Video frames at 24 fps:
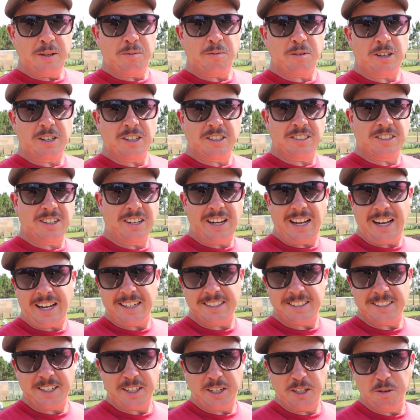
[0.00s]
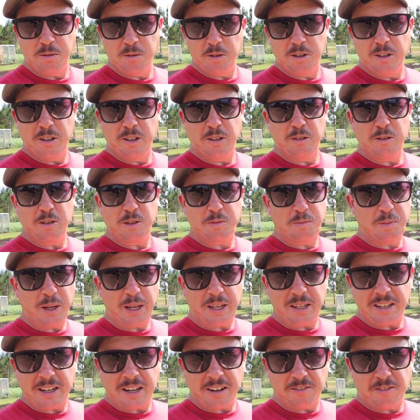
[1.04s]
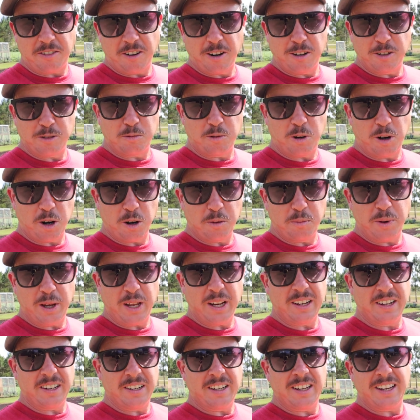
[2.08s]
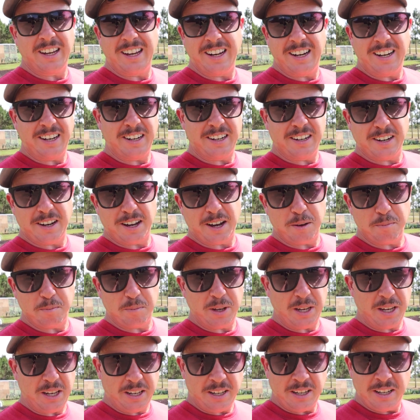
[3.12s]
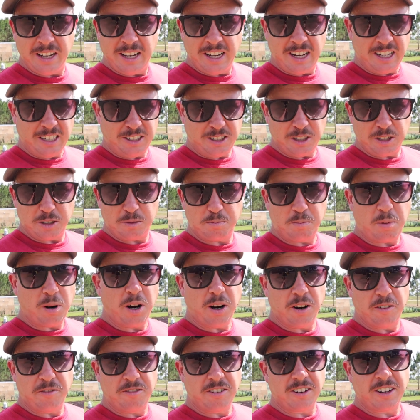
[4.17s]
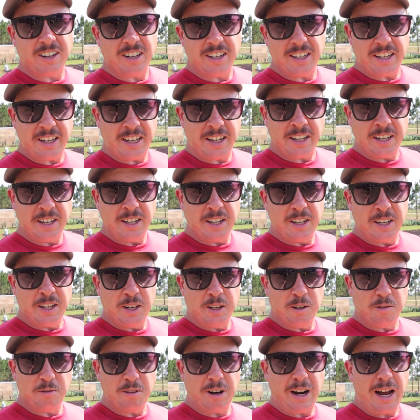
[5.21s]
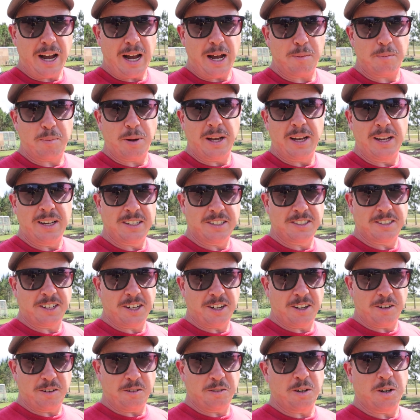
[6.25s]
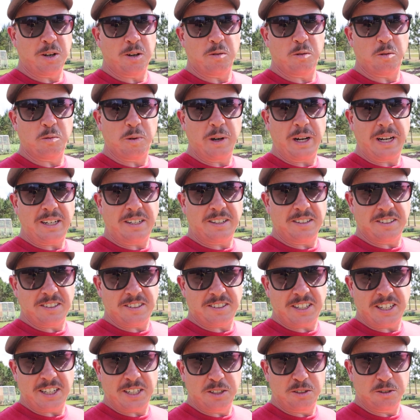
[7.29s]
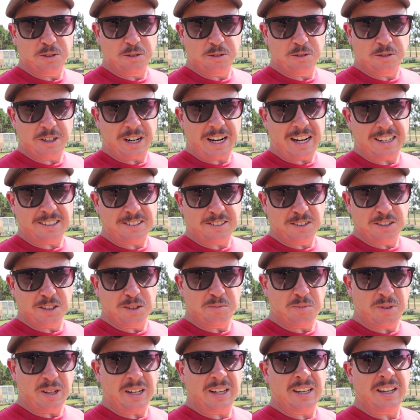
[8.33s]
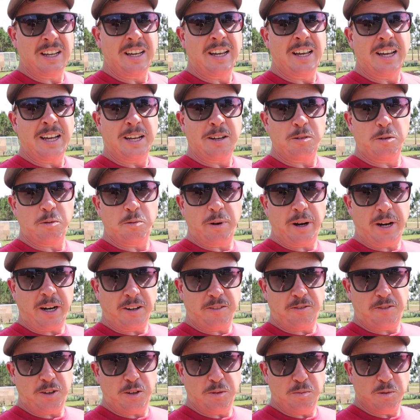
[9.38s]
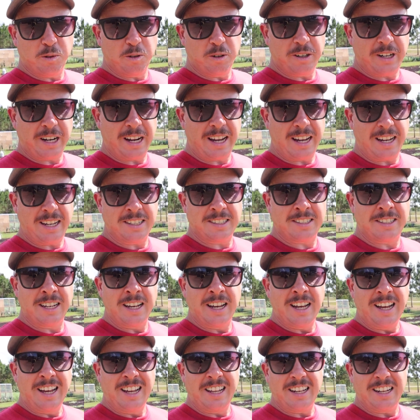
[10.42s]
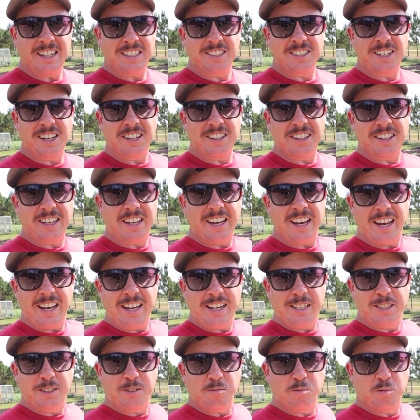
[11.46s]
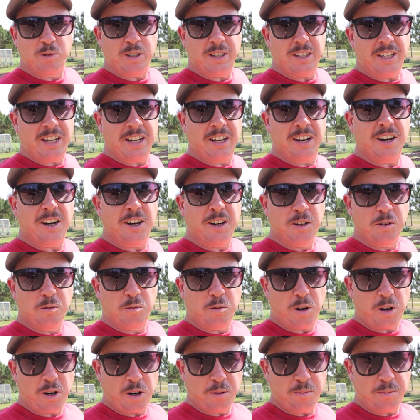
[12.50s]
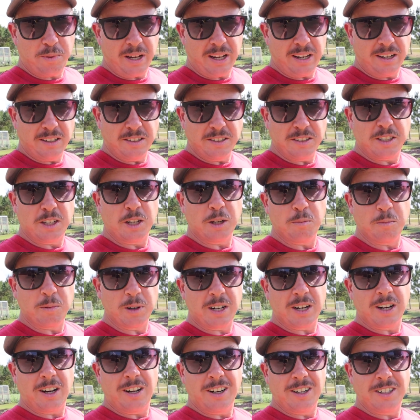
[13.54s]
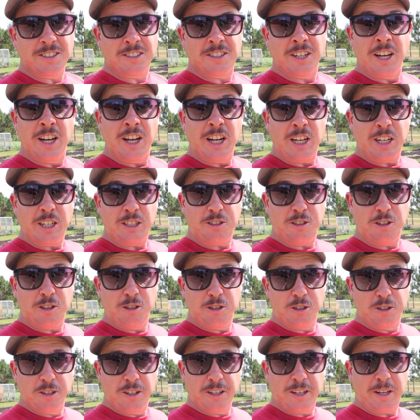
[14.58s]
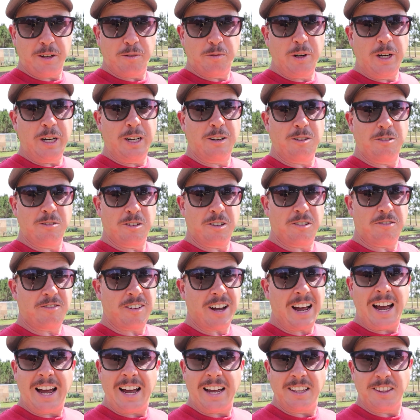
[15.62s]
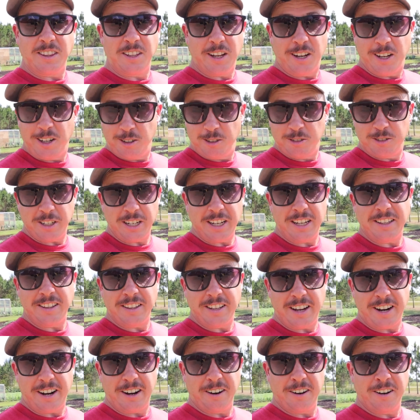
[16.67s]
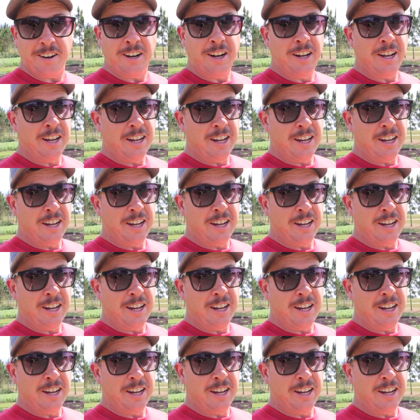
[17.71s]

Because the last thing you wanna do is pick that first watermelon and it not be just perfectly ripe. So we'll wait till the tendril dries a little bit. We'll wait a few more days. That's not the case with the other watermelons because usually we don't find those in there